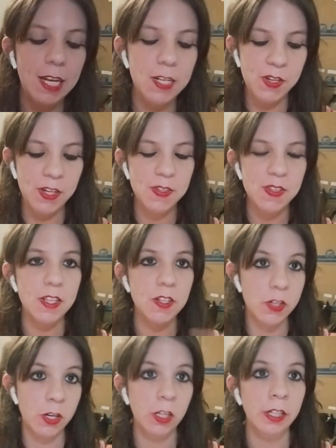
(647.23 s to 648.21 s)
can see the
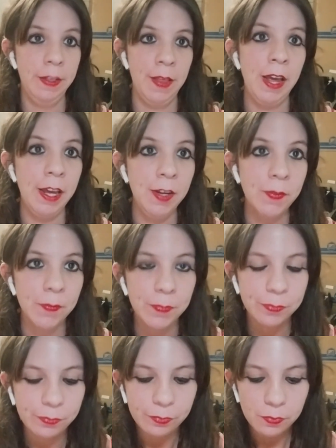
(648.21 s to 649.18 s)
circle in the A.
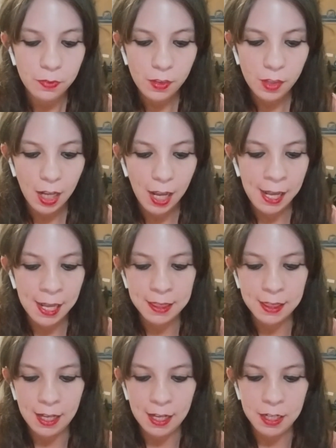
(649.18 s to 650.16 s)
And
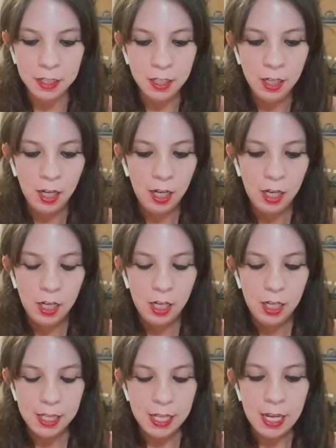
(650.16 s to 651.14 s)
then
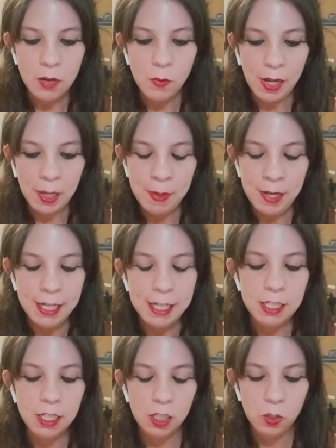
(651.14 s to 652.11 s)
the recommended
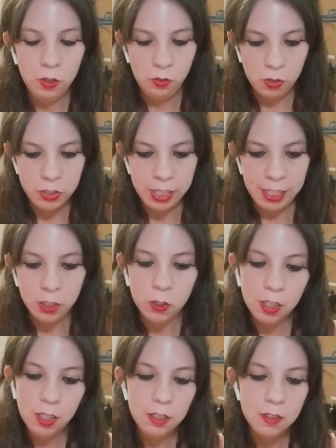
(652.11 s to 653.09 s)
crochet
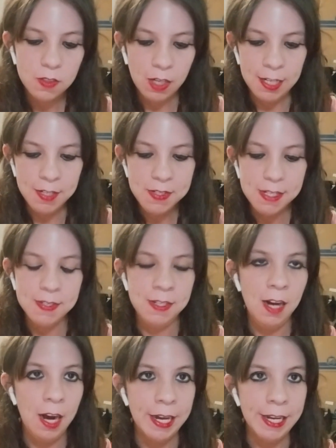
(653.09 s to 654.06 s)
hook size is an
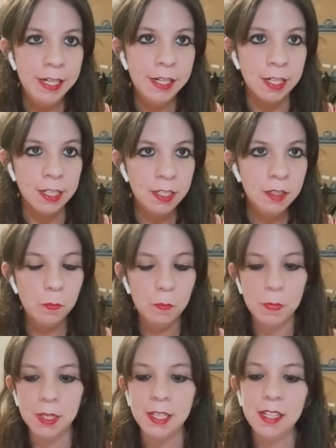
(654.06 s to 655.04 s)
I9,
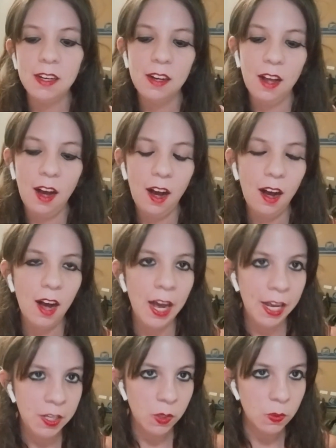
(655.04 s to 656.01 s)
but I
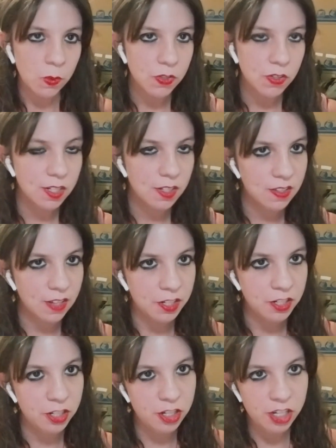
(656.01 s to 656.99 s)
used size
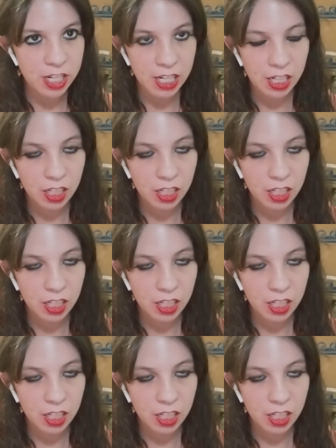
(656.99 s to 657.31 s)
G6.